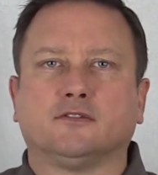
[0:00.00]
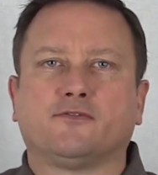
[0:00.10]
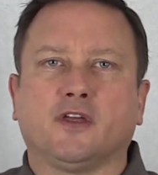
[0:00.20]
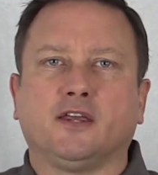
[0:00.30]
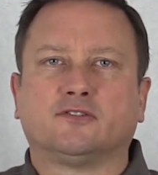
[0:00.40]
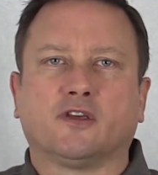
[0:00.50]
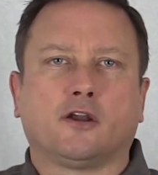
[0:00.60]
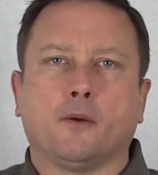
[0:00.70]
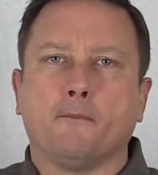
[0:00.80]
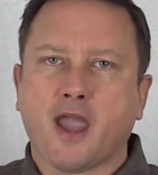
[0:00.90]
of things
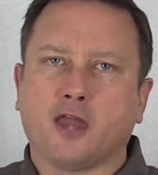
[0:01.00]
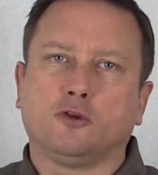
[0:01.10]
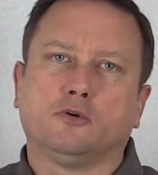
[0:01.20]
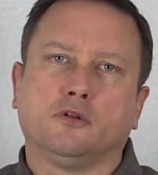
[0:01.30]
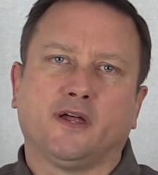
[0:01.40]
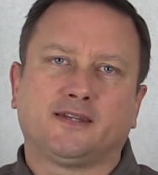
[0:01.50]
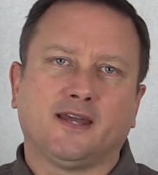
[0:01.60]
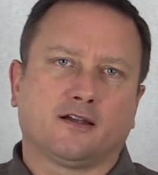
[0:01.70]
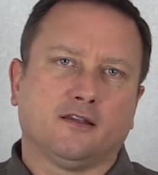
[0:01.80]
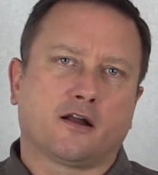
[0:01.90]
that are manual, that
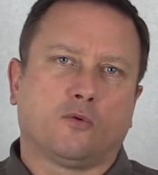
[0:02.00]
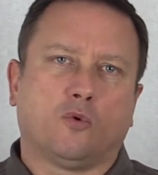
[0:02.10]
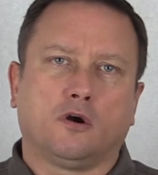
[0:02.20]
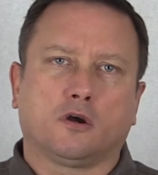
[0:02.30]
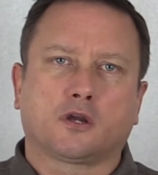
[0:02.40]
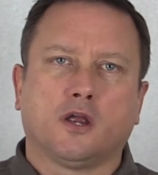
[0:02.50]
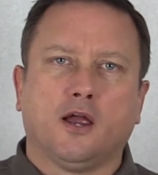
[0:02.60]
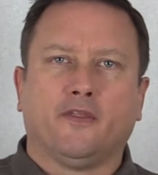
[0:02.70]
take a lot of work,